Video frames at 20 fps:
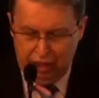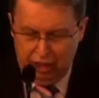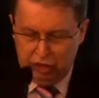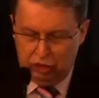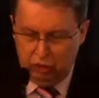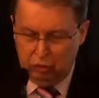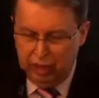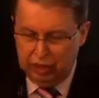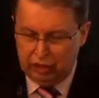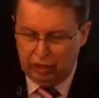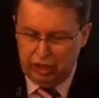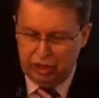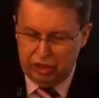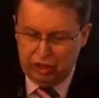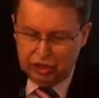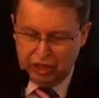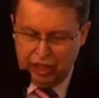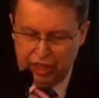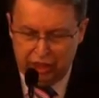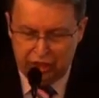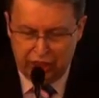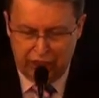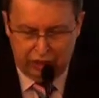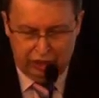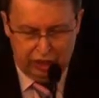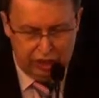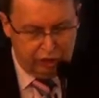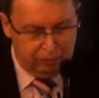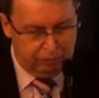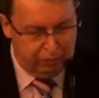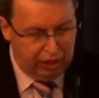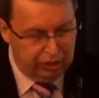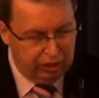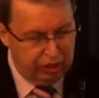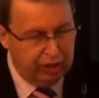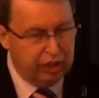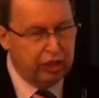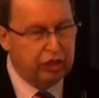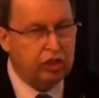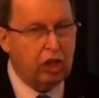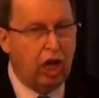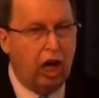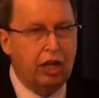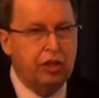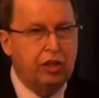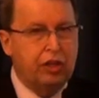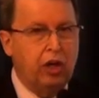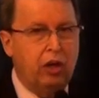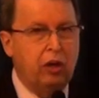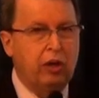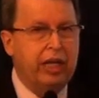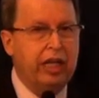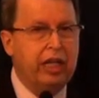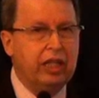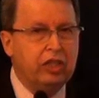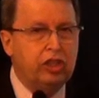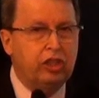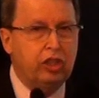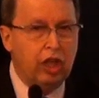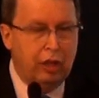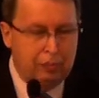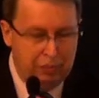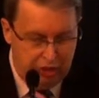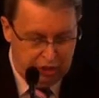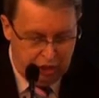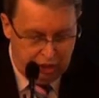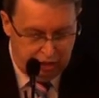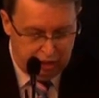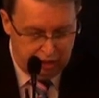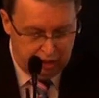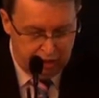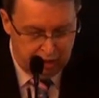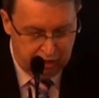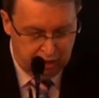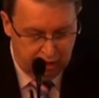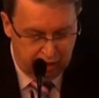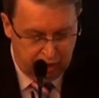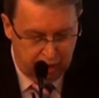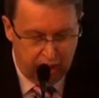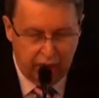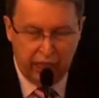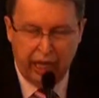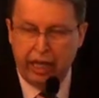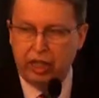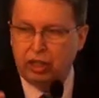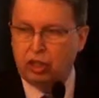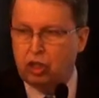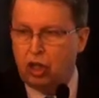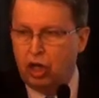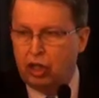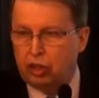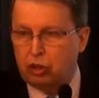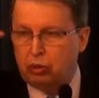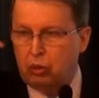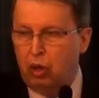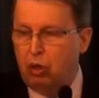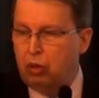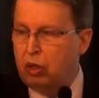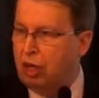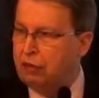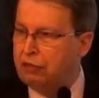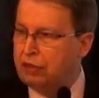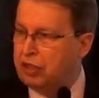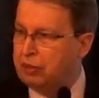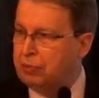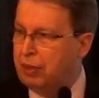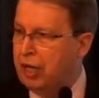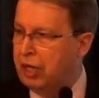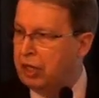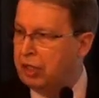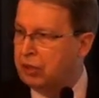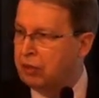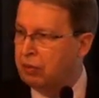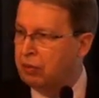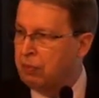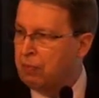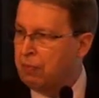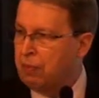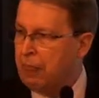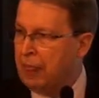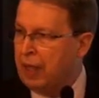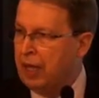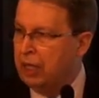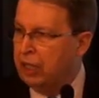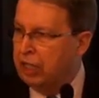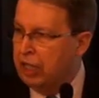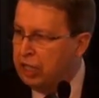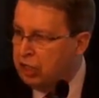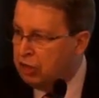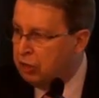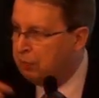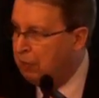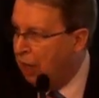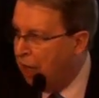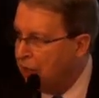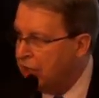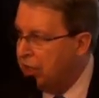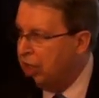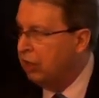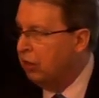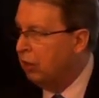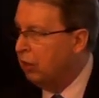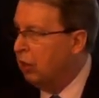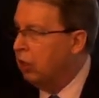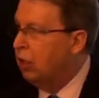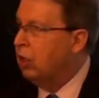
So what he is saying is that his body is under his dominion and control of his mind. His body